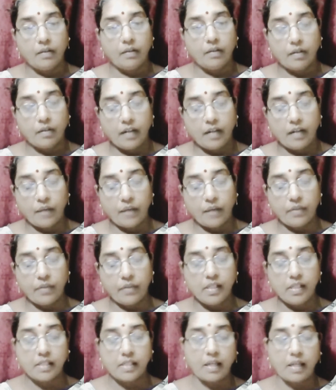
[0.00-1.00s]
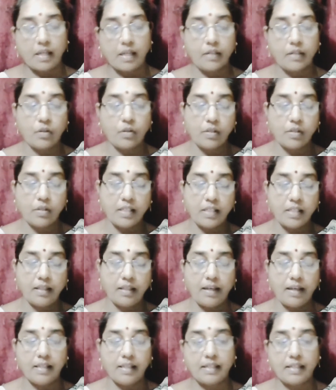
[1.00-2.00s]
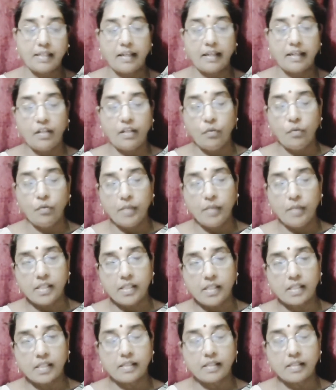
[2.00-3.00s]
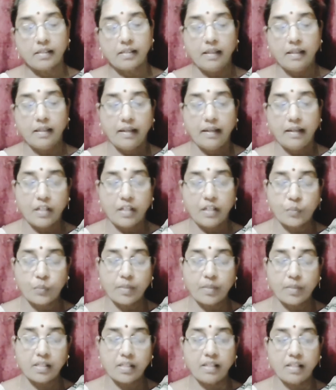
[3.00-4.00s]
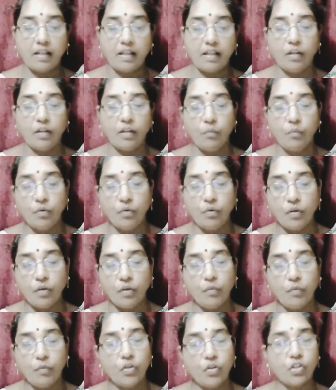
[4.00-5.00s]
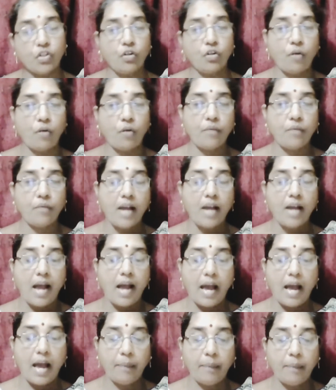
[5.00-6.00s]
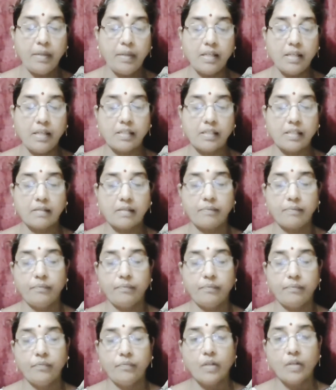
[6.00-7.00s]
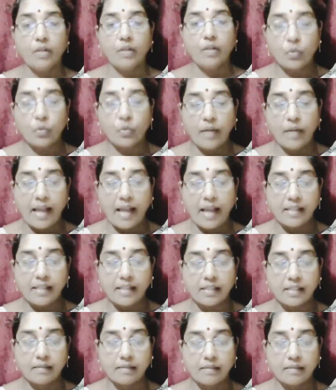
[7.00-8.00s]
Daffodils are tossing their heads like humans, expressing their emotion of happiness through dance.